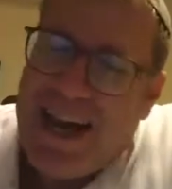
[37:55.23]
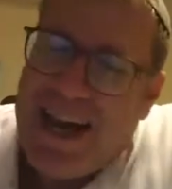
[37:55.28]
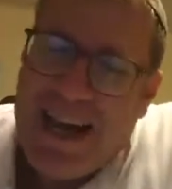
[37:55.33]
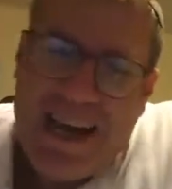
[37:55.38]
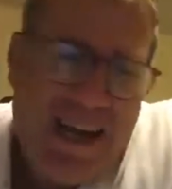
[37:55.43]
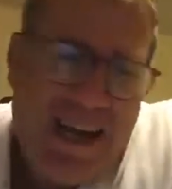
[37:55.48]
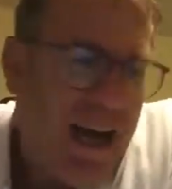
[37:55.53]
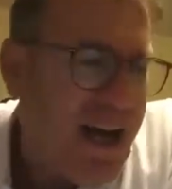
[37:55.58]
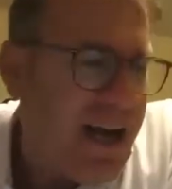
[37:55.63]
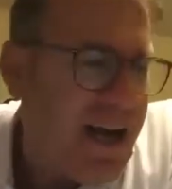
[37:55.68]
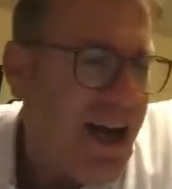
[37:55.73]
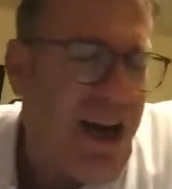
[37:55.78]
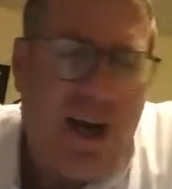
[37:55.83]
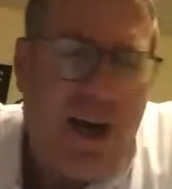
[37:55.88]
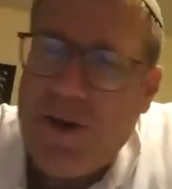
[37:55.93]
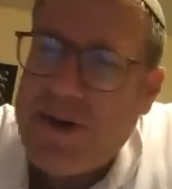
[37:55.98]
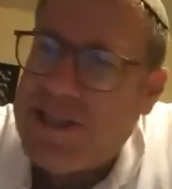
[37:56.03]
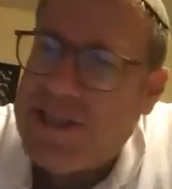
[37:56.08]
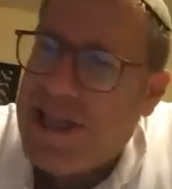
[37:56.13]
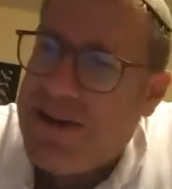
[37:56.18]
can't go
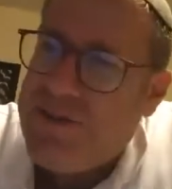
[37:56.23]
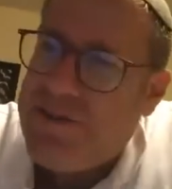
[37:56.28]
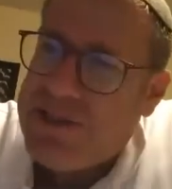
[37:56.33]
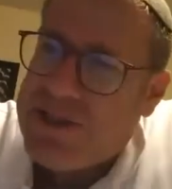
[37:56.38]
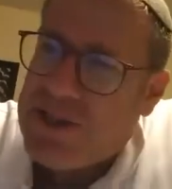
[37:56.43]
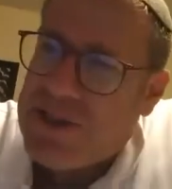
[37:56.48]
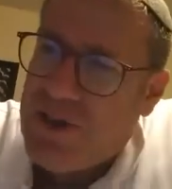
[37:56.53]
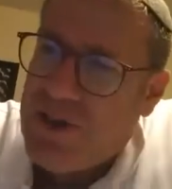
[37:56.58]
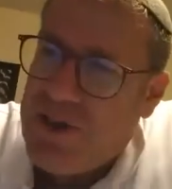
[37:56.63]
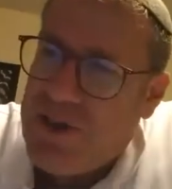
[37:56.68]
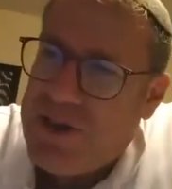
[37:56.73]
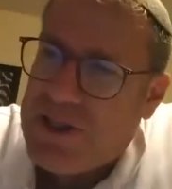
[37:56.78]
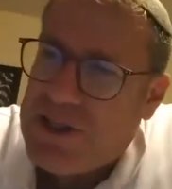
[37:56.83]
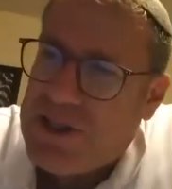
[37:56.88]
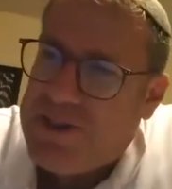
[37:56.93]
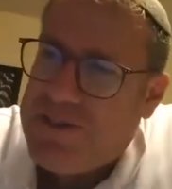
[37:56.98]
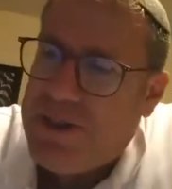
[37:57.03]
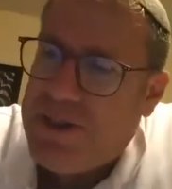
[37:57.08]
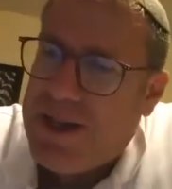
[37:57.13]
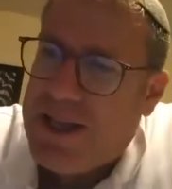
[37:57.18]
into every story
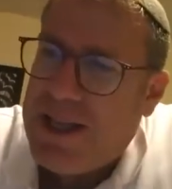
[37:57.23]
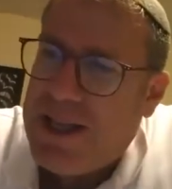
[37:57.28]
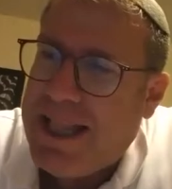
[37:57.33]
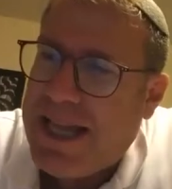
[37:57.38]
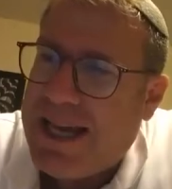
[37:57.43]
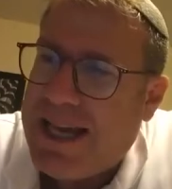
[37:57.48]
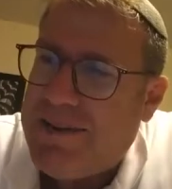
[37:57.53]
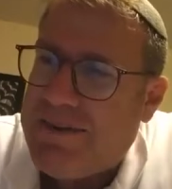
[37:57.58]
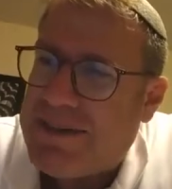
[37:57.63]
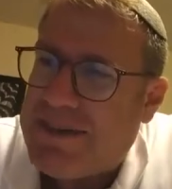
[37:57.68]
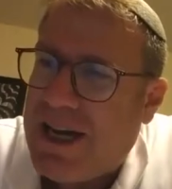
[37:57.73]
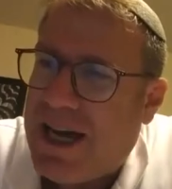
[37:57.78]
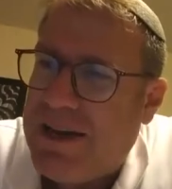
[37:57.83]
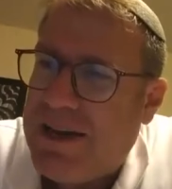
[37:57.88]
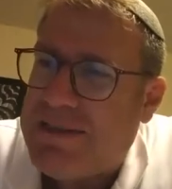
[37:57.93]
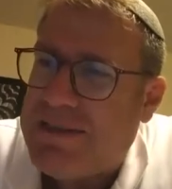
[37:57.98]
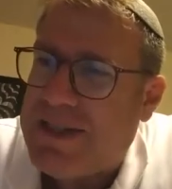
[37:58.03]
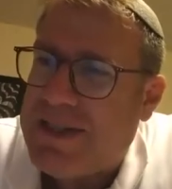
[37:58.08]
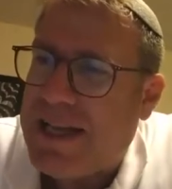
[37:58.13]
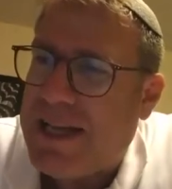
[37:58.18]
just for a lack of time
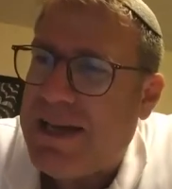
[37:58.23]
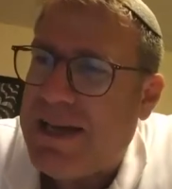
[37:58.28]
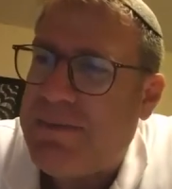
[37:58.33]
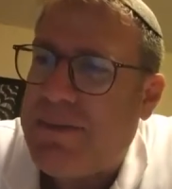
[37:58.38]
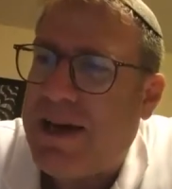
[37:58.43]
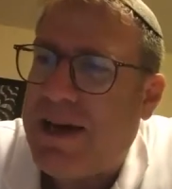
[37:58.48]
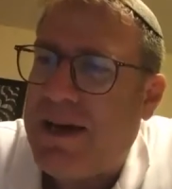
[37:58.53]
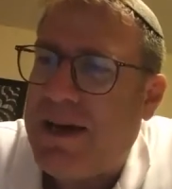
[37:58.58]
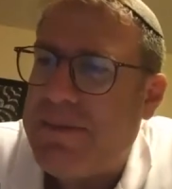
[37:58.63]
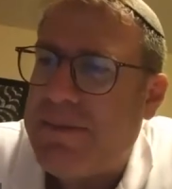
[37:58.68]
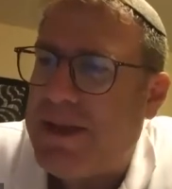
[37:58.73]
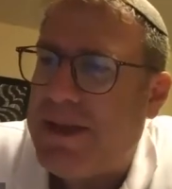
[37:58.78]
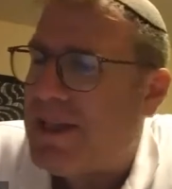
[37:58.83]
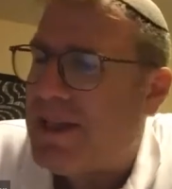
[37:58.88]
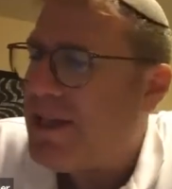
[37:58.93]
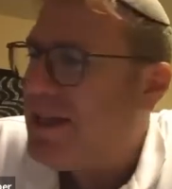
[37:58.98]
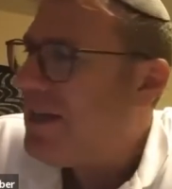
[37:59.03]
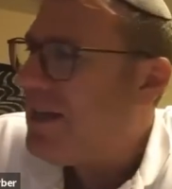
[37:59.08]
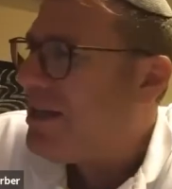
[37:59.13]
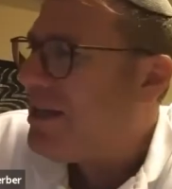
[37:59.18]
today, but I mean,
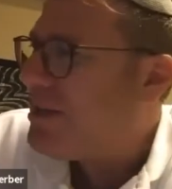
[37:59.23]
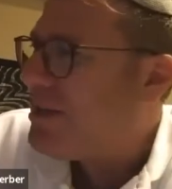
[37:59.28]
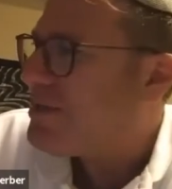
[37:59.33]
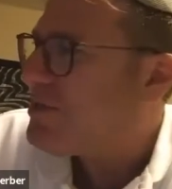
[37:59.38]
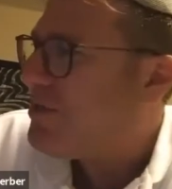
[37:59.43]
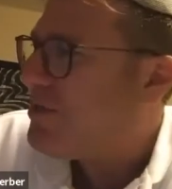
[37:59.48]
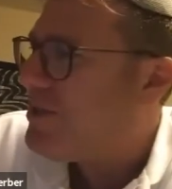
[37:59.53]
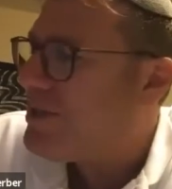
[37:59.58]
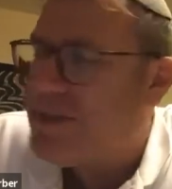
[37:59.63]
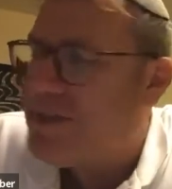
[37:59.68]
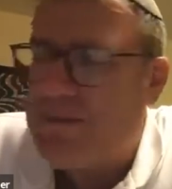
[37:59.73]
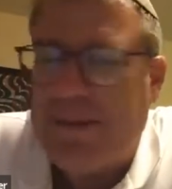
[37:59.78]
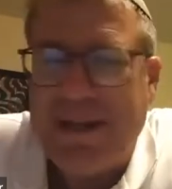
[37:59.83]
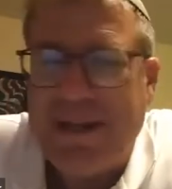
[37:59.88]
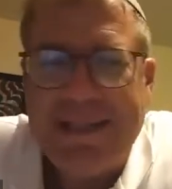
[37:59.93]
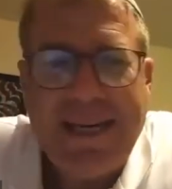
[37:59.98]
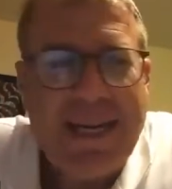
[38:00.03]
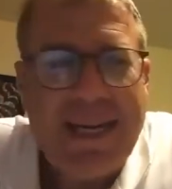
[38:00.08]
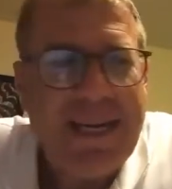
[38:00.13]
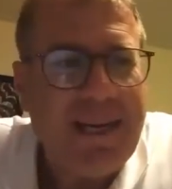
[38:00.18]
the stories in
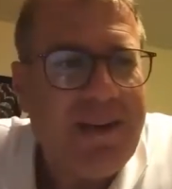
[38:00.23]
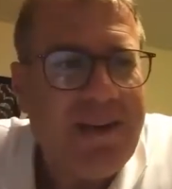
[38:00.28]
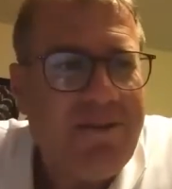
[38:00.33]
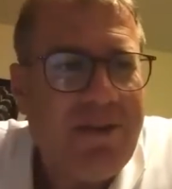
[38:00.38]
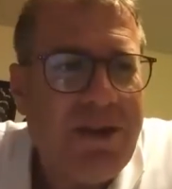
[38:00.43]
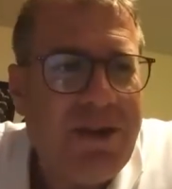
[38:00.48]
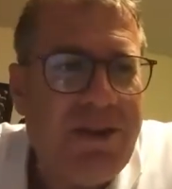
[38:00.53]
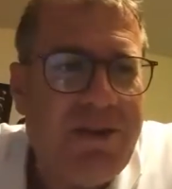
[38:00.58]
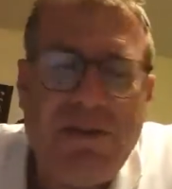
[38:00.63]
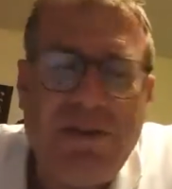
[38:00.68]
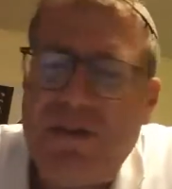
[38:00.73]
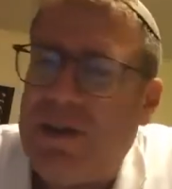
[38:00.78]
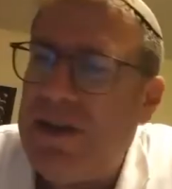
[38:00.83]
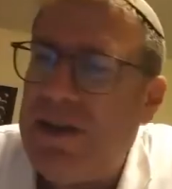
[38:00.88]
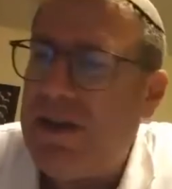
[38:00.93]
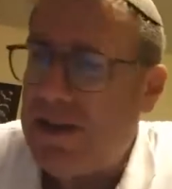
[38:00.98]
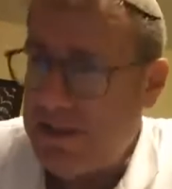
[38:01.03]
Majdanek of you